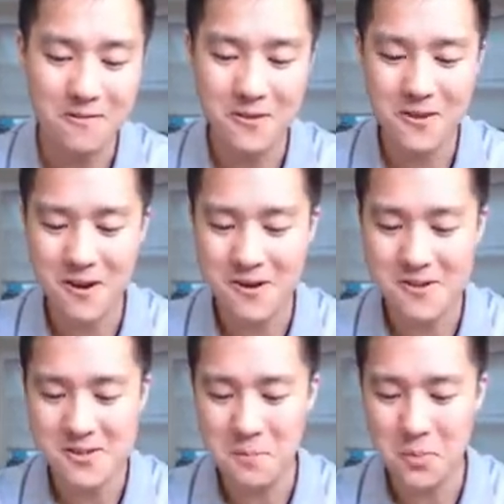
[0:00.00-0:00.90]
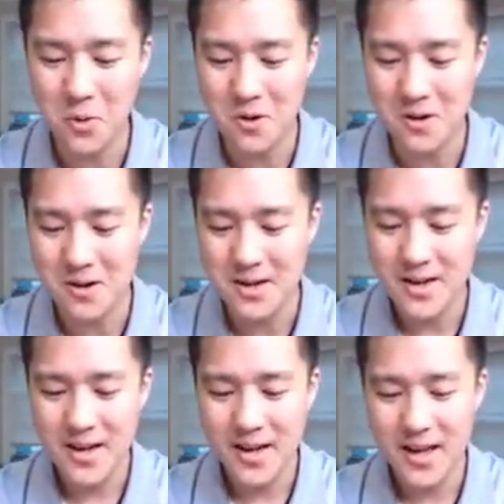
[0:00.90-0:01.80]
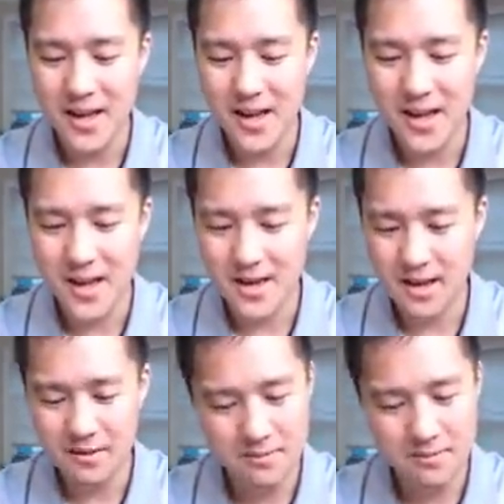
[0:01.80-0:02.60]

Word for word: Full art supporter. And